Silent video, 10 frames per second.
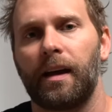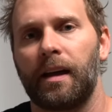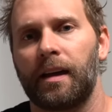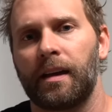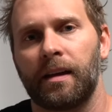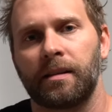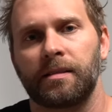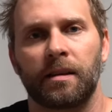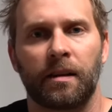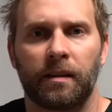and
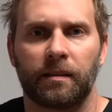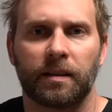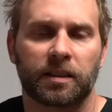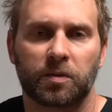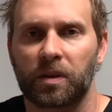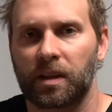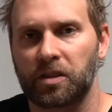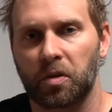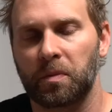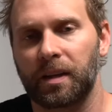this is what they
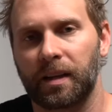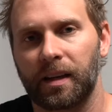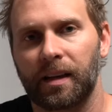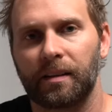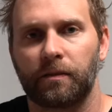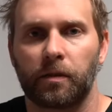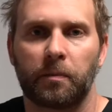told me to get for